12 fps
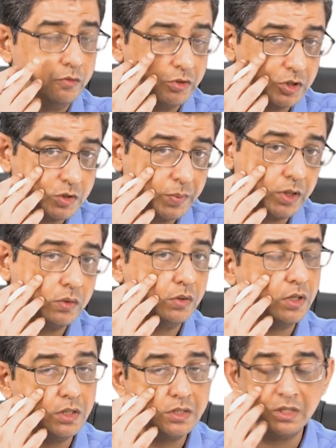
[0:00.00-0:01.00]
with respect to the
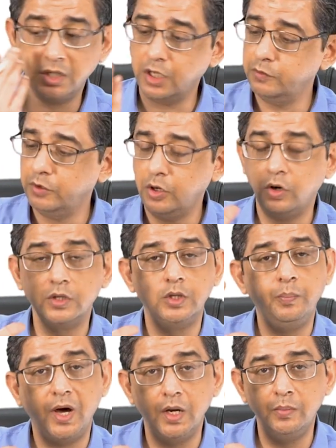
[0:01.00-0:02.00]
conjunctiva, or the
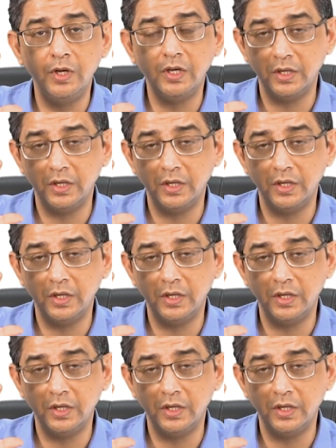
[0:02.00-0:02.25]
palmar